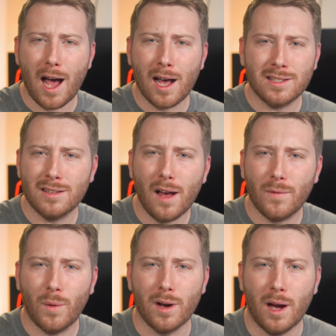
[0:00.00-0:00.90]
a
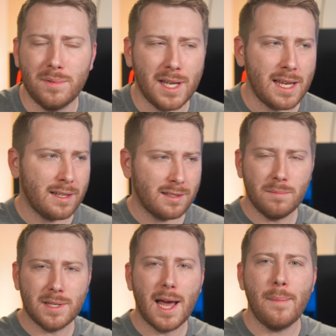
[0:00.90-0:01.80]
software update
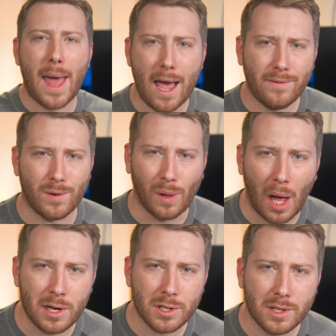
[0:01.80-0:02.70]
sometime after
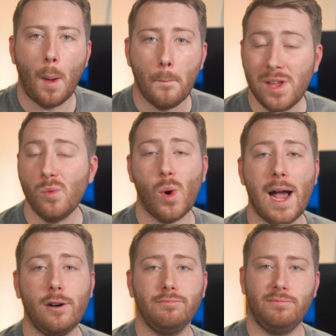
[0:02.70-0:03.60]
launch.
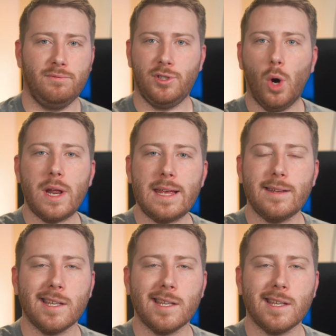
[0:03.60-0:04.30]
Meanwhile, Sony